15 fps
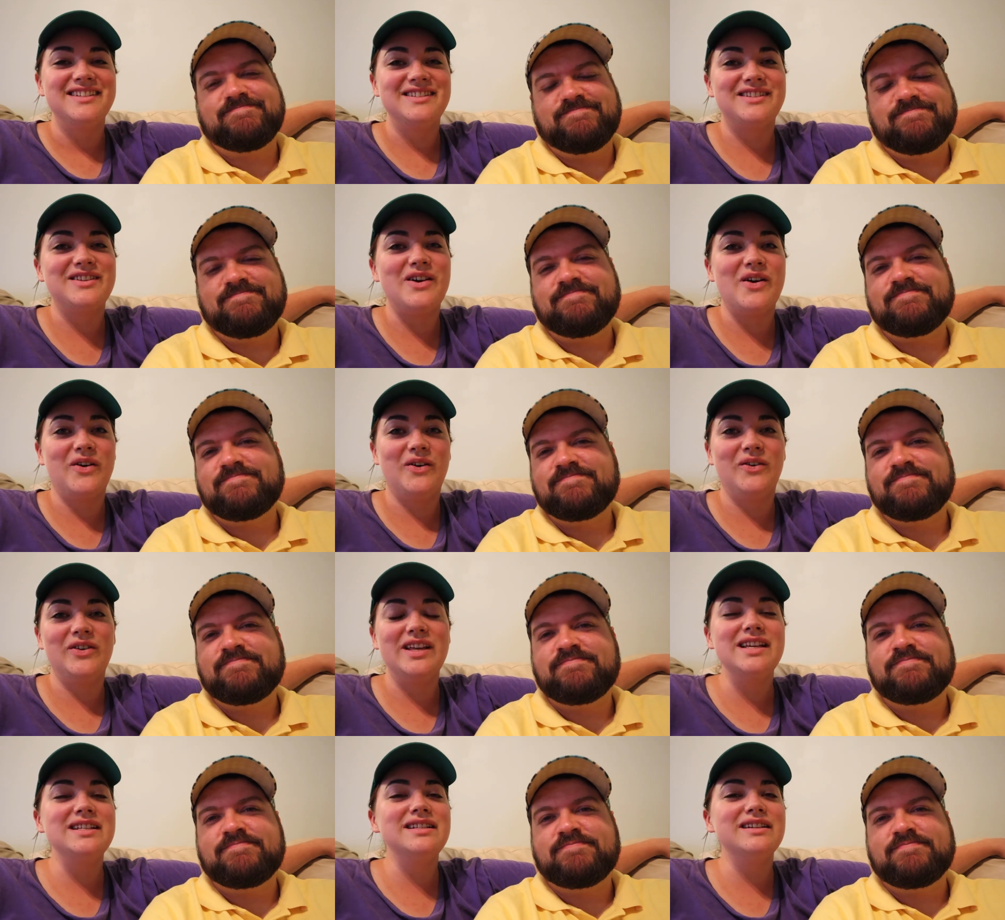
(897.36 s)
Speaker 1: So
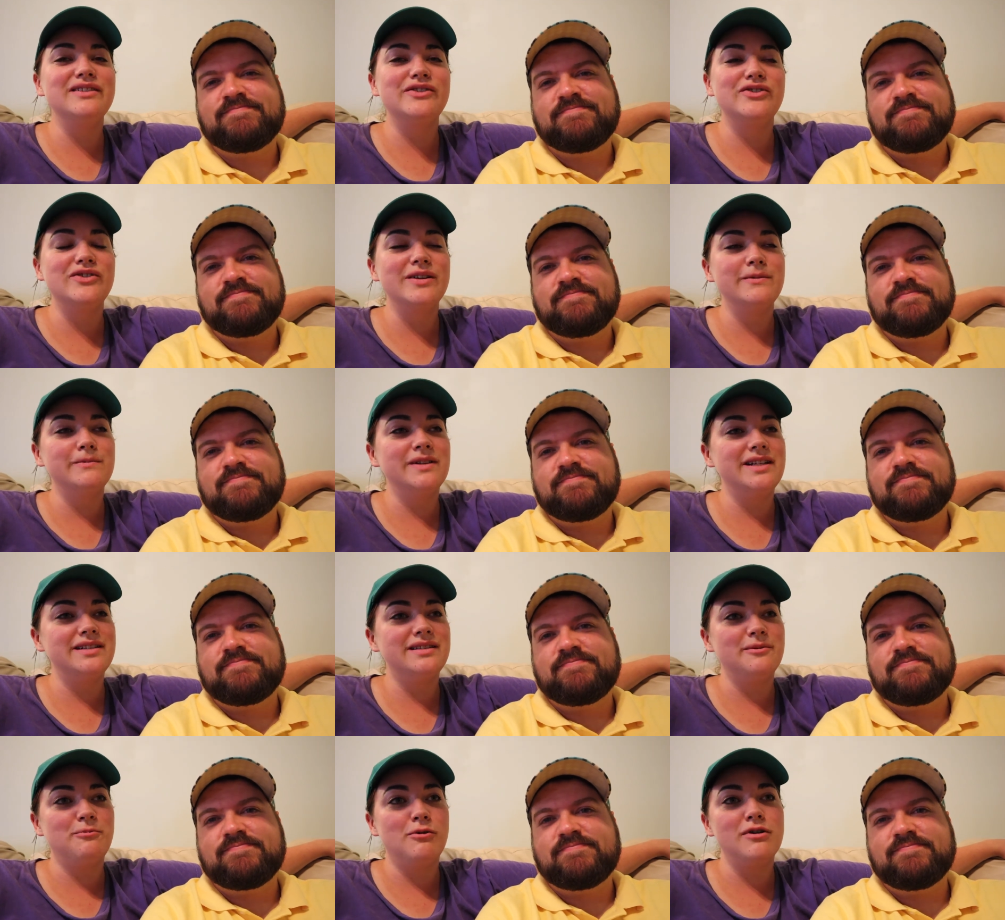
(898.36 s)
he's extremely
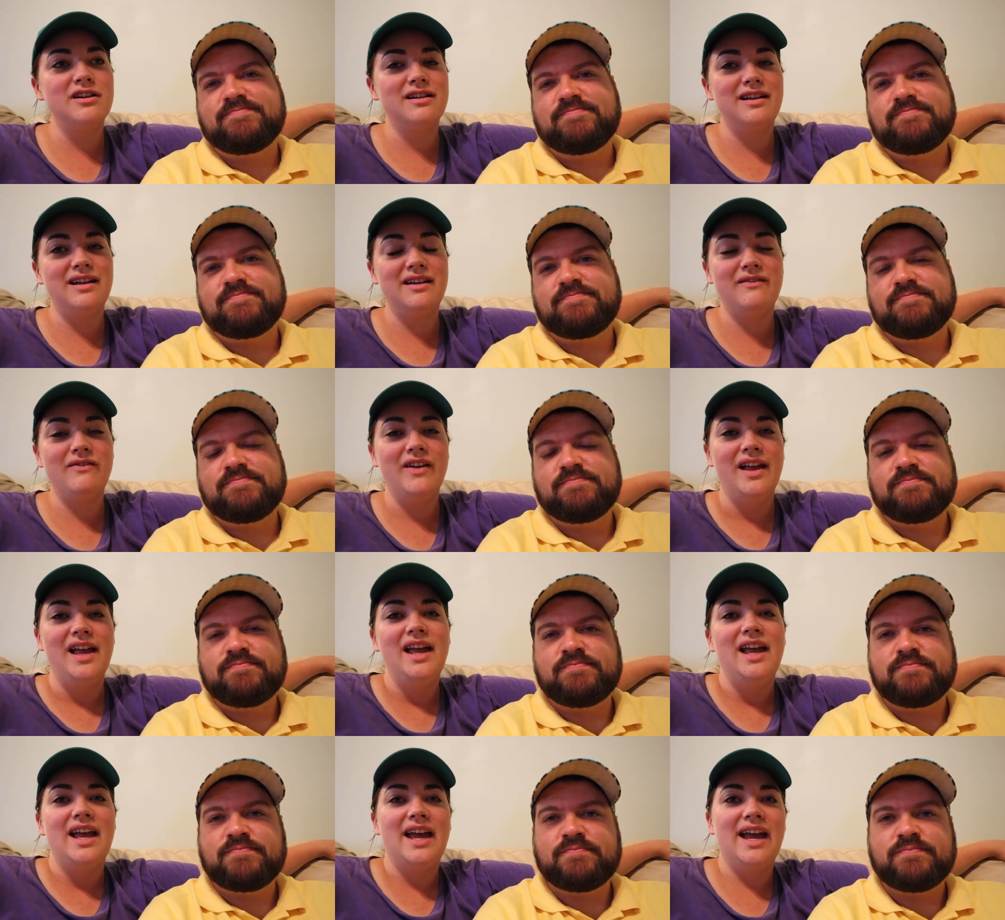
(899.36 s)
supportive.
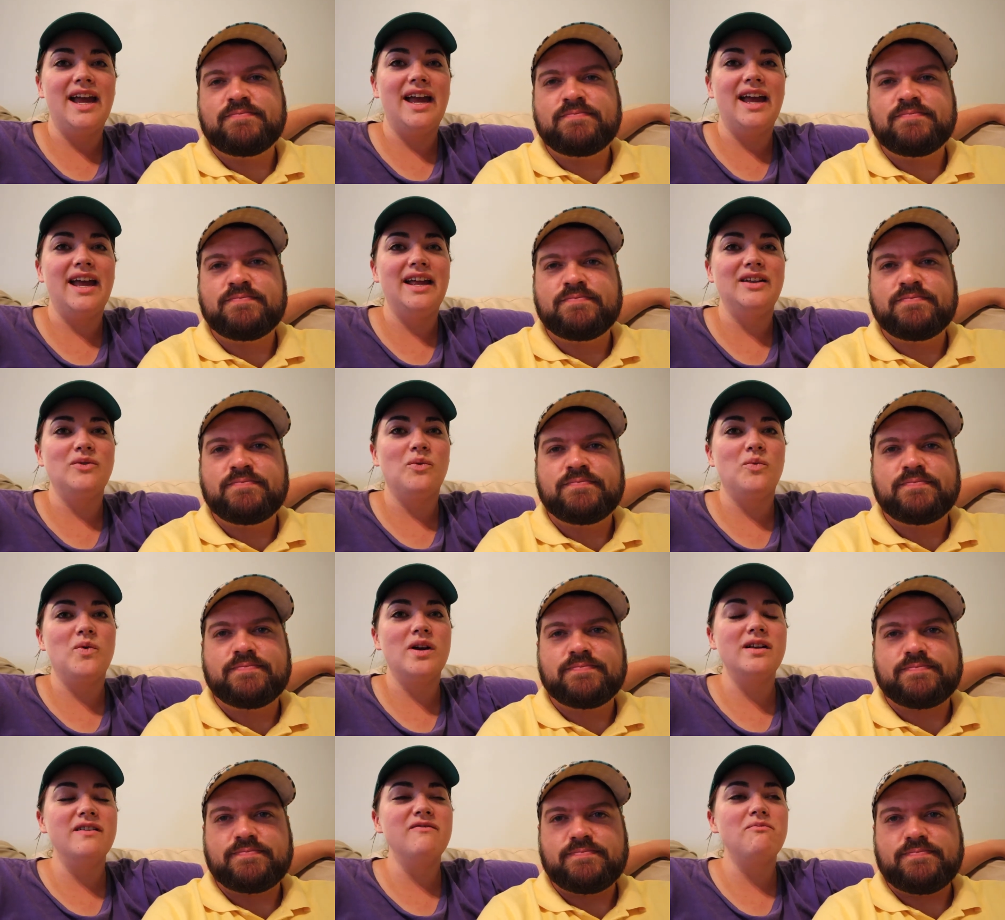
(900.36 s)
And
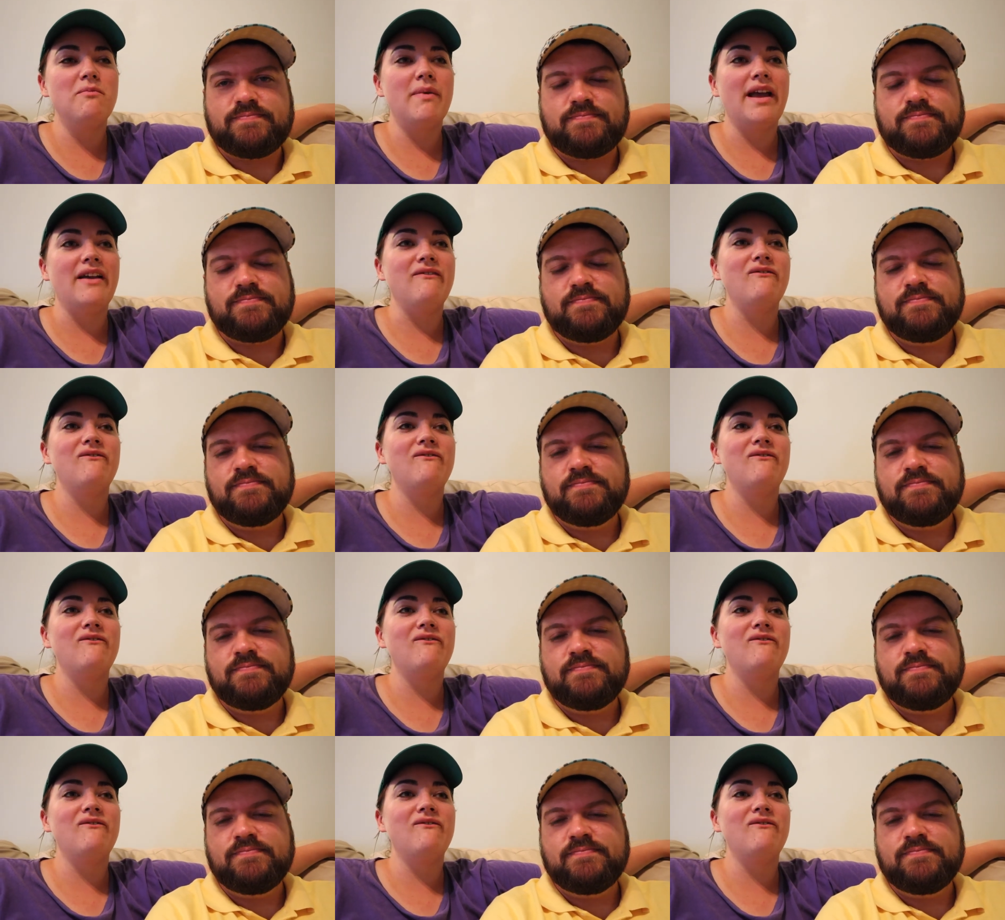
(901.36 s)
one of my